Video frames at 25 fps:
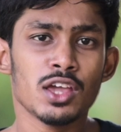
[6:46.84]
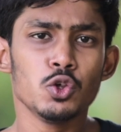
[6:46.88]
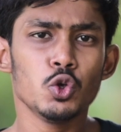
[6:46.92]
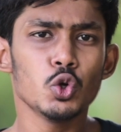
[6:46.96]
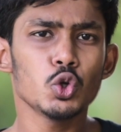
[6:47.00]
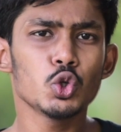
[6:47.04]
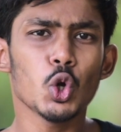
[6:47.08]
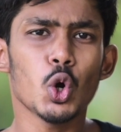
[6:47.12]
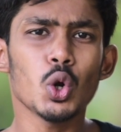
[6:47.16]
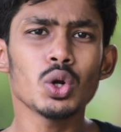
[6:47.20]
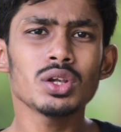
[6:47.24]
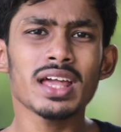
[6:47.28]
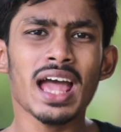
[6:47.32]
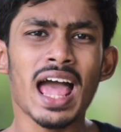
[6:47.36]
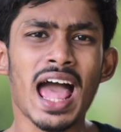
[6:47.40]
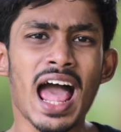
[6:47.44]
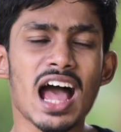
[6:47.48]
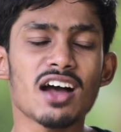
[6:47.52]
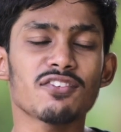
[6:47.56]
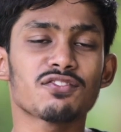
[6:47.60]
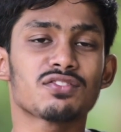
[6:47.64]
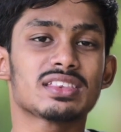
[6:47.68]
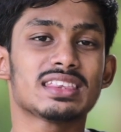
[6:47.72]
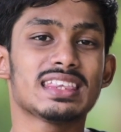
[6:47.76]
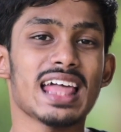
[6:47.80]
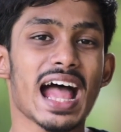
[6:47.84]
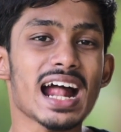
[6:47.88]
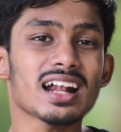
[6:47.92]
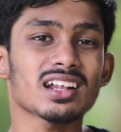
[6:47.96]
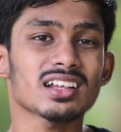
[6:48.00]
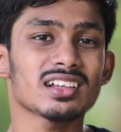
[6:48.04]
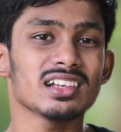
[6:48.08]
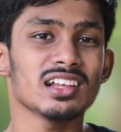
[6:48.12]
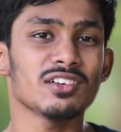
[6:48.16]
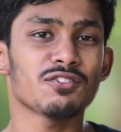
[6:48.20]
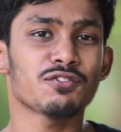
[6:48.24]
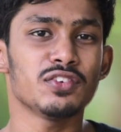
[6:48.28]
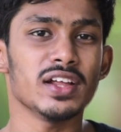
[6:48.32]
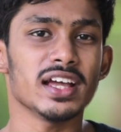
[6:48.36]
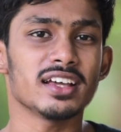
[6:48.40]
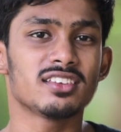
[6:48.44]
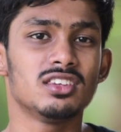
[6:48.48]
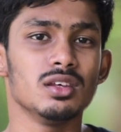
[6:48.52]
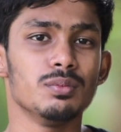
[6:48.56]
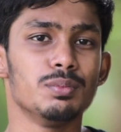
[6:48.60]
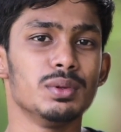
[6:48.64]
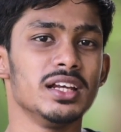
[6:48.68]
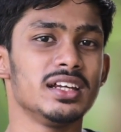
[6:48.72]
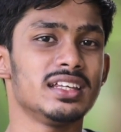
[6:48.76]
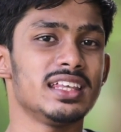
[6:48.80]
You don't have that
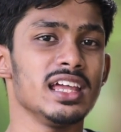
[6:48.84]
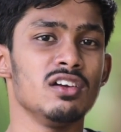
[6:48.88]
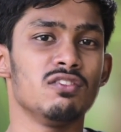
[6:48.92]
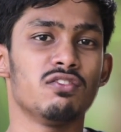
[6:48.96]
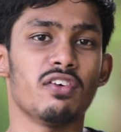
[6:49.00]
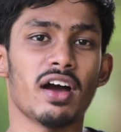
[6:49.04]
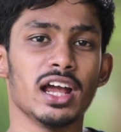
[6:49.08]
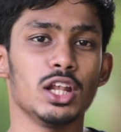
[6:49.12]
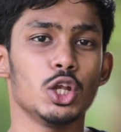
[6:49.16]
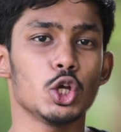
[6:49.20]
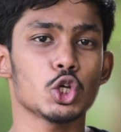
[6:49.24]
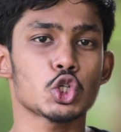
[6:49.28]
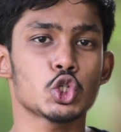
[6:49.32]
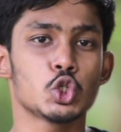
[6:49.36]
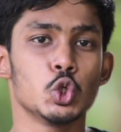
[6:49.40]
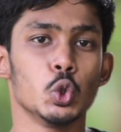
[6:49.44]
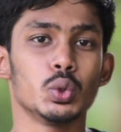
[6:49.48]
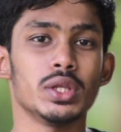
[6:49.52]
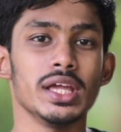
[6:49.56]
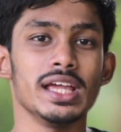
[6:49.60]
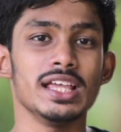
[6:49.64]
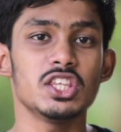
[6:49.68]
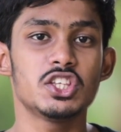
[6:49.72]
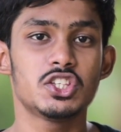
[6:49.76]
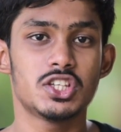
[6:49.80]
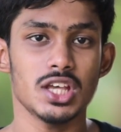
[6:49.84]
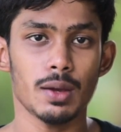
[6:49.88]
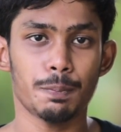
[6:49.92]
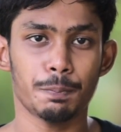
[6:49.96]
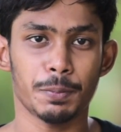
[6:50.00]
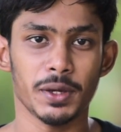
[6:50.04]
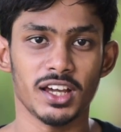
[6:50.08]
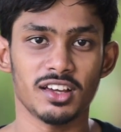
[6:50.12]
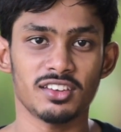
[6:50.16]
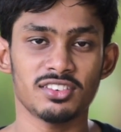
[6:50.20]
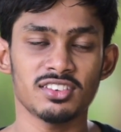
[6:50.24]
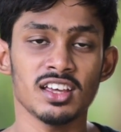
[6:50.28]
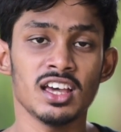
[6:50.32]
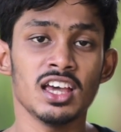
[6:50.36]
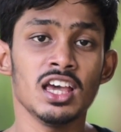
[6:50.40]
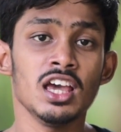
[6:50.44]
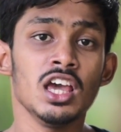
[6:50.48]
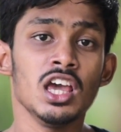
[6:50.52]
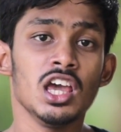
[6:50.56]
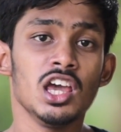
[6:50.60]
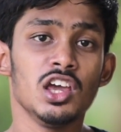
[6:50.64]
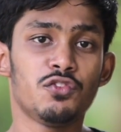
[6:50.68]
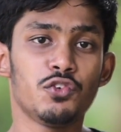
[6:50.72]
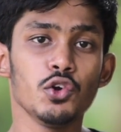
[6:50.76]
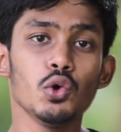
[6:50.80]
flexibility while you're shooting JPEGs.
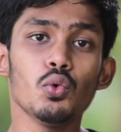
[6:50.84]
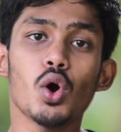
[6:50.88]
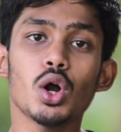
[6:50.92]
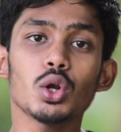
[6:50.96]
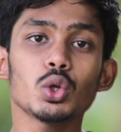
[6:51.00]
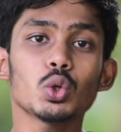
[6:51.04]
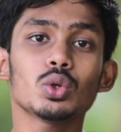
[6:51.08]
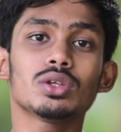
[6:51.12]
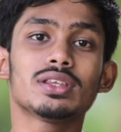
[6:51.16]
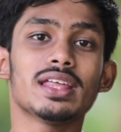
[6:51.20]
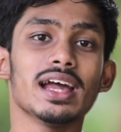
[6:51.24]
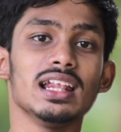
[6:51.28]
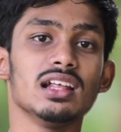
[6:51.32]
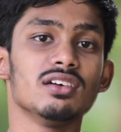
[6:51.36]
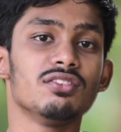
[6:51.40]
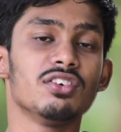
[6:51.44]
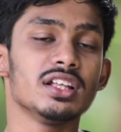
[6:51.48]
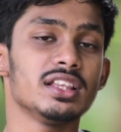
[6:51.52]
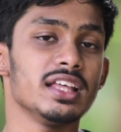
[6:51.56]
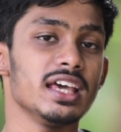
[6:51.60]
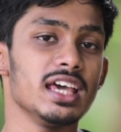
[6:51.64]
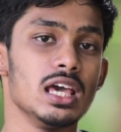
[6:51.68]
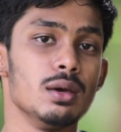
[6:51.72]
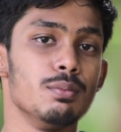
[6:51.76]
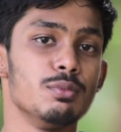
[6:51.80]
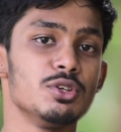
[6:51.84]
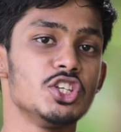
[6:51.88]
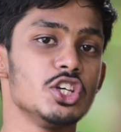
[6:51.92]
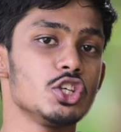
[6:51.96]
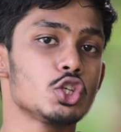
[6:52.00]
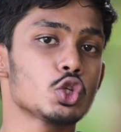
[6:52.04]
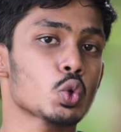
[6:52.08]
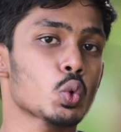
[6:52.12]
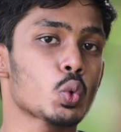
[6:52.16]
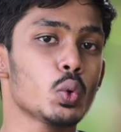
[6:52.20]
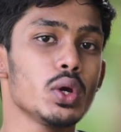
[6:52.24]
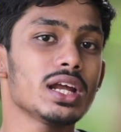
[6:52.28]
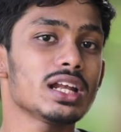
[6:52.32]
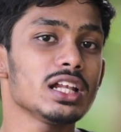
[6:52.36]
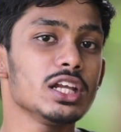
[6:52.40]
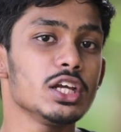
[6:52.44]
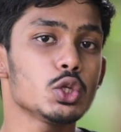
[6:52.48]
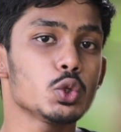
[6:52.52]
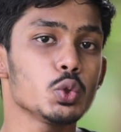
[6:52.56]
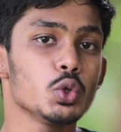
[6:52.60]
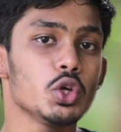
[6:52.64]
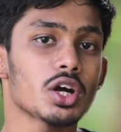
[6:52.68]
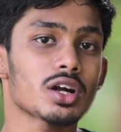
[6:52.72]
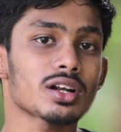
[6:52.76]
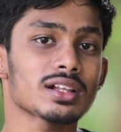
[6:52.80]
If you want to deliver the images quickly
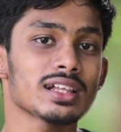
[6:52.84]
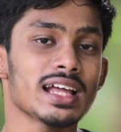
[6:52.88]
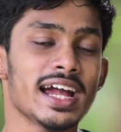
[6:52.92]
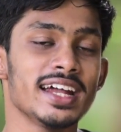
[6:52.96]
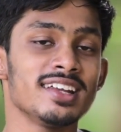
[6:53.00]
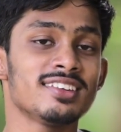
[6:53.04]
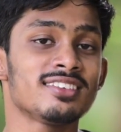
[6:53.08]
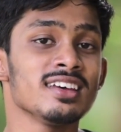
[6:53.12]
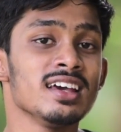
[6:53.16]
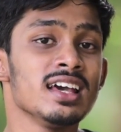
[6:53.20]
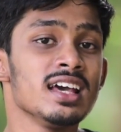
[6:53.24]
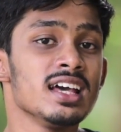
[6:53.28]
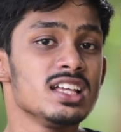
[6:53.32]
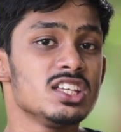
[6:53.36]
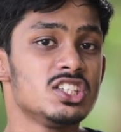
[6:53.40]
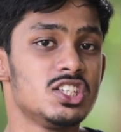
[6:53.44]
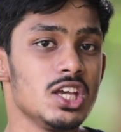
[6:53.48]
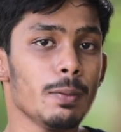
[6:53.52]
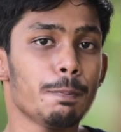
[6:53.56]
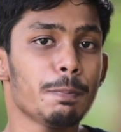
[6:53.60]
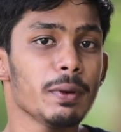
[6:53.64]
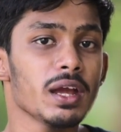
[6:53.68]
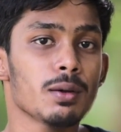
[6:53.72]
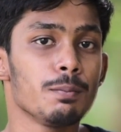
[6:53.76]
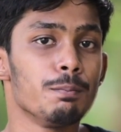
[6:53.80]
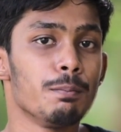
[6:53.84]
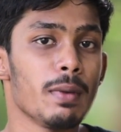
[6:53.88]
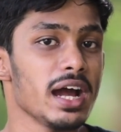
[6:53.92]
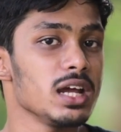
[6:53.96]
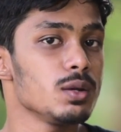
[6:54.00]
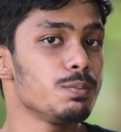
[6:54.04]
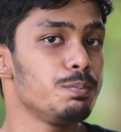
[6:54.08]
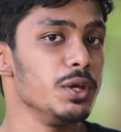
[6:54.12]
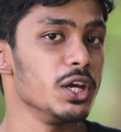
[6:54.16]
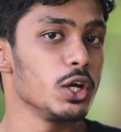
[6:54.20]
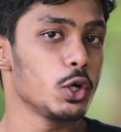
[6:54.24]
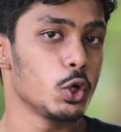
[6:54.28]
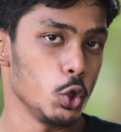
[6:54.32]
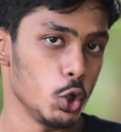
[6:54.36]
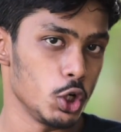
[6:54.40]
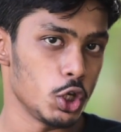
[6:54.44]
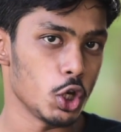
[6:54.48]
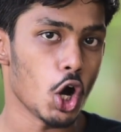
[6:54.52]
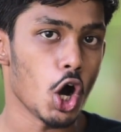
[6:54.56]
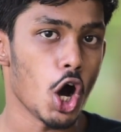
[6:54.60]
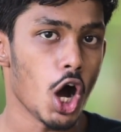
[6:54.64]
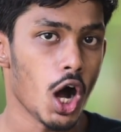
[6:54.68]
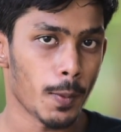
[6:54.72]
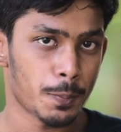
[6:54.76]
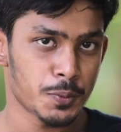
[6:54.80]
to your clients, JPEG might be a good
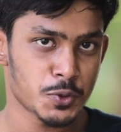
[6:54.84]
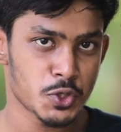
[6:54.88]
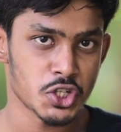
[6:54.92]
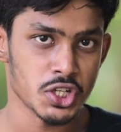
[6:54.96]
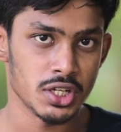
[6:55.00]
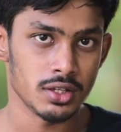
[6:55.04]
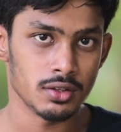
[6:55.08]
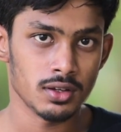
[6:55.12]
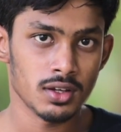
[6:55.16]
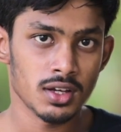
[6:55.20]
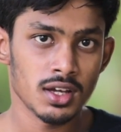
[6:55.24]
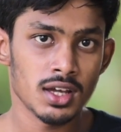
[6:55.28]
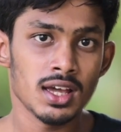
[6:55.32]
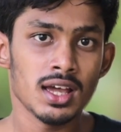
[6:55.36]
option.